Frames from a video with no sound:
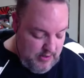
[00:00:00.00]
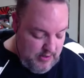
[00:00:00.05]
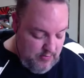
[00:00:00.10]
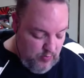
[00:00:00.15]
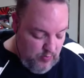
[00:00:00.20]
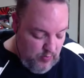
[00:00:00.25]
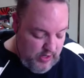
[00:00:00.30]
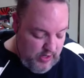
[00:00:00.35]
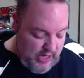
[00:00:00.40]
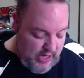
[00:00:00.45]

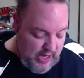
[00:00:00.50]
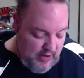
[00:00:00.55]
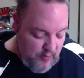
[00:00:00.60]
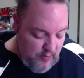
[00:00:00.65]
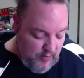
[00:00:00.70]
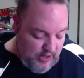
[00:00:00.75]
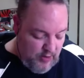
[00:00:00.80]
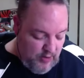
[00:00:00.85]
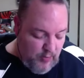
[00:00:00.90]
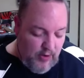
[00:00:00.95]
when uh,
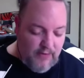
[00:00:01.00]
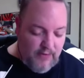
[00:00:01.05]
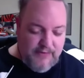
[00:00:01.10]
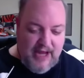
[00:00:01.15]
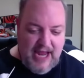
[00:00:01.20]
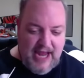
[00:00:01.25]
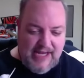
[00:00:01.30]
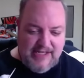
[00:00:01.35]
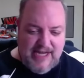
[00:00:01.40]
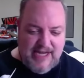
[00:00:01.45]
when the
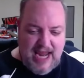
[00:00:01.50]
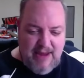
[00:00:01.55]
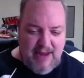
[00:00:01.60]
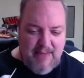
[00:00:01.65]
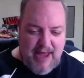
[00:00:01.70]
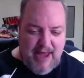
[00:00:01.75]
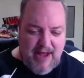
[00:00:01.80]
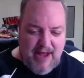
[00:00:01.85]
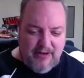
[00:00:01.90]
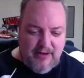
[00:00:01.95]
Wolfgangs came
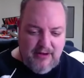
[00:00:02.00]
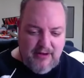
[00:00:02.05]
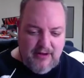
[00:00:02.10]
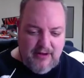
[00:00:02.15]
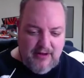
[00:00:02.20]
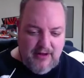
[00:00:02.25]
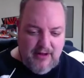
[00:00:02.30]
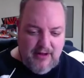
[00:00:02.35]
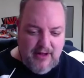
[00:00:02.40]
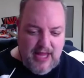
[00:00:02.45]
out,
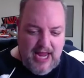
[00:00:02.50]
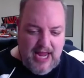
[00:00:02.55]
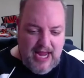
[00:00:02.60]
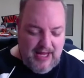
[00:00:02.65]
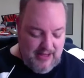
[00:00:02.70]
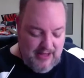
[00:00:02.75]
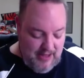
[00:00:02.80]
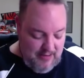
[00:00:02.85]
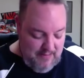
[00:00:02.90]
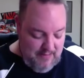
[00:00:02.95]
they
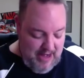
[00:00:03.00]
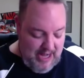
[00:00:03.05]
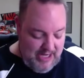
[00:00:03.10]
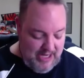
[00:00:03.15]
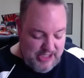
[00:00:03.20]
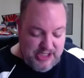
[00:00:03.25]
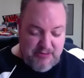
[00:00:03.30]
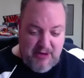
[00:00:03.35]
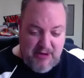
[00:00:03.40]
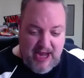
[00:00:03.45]
had the made
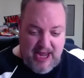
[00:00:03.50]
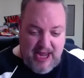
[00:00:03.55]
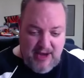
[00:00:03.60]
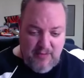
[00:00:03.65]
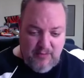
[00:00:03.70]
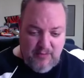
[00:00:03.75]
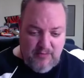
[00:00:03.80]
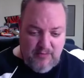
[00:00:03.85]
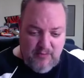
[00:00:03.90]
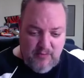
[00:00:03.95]
in
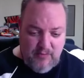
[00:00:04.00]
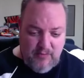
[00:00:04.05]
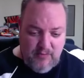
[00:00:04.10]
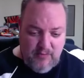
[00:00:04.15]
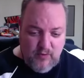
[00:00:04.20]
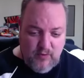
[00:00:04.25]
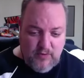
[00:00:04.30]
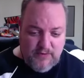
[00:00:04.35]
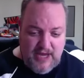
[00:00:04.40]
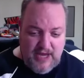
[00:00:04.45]
Japan
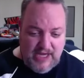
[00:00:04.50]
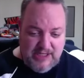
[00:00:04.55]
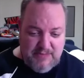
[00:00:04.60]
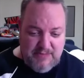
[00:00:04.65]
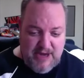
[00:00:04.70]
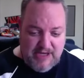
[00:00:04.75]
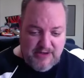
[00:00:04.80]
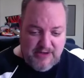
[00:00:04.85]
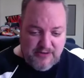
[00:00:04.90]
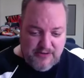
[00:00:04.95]
Wolfgang
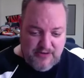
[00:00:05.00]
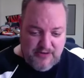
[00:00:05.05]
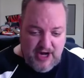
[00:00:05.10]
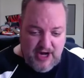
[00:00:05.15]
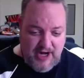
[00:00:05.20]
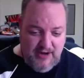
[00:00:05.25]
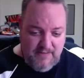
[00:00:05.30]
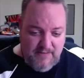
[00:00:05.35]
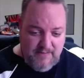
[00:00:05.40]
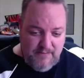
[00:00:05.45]
specials,
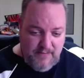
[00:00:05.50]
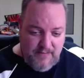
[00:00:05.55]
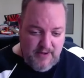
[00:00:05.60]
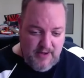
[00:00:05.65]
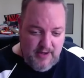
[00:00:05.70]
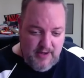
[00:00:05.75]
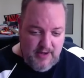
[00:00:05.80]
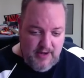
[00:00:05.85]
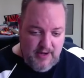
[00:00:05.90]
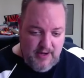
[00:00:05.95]
right?
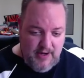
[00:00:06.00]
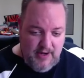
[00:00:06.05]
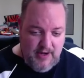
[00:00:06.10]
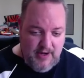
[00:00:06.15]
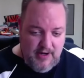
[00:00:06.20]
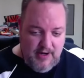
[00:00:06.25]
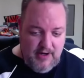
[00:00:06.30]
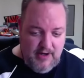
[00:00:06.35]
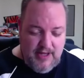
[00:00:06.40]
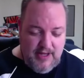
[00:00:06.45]

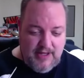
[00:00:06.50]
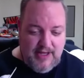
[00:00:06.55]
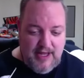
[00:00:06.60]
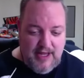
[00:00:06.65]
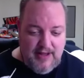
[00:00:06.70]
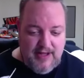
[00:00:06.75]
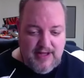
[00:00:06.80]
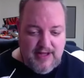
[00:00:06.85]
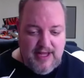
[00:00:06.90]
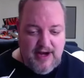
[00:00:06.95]
That they,
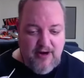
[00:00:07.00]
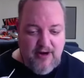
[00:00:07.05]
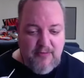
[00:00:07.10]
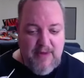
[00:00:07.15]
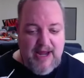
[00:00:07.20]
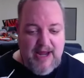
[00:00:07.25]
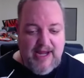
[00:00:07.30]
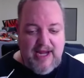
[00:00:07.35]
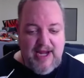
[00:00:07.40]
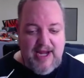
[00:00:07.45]
that they don't
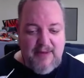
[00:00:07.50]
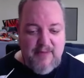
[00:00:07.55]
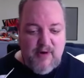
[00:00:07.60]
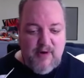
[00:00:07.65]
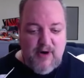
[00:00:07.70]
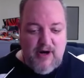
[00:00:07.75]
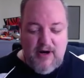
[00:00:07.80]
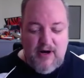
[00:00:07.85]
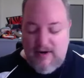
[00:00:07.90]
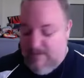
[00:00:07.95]
make
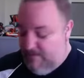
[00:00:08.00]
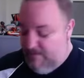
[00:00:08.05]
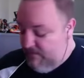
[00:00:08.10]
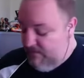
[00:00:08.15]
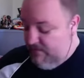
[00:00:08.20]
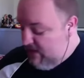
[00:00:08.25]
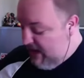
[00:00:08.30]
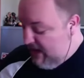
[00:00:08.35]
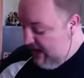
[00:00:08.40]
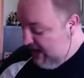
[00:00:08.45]
anymore.
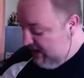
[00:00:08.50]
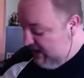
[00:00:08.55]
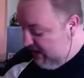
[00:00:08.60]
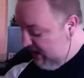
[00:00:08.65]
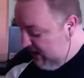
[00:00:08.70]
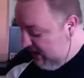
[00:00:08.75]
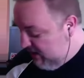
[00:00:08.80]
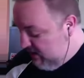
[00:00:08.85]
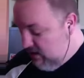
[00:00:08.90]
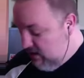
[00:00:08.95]
The and,
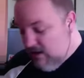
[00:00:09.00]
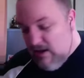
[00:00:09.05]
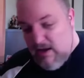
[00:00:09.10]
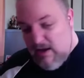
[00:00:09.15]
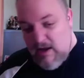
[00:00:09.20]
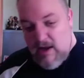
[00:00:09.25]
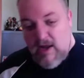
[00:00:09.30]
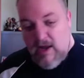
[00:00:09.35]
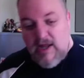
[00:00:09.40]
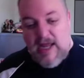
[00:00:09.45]
EVH. Uh,
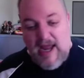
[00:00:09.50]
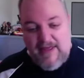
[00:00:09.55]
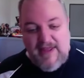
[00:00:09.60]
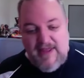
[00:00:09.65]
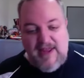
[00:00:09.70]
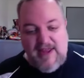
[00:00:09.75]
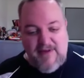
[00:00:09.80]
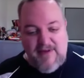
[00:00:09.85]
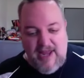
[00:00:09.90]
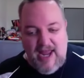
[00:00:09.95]
yeah,
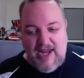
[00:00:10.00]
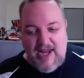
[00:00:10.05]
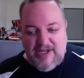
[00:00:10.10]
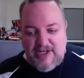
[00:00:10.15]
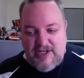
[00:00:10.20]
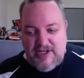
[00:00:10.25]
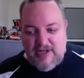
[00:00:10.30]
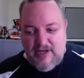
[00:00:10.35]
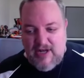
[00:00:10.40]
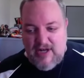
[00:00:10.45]
the
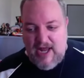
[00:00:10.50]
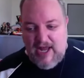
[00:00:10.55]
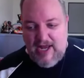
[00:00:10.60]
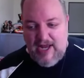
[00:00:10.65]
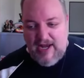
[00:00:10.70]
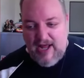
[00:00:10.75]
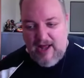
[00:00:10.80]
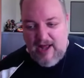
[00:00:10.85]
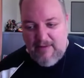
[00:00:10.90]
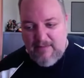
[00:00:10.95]
EVH.
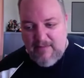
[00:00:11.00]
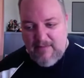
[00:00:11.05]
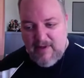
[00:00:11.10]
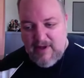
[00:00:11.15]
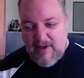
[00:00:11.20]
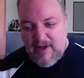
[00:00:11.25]
And um,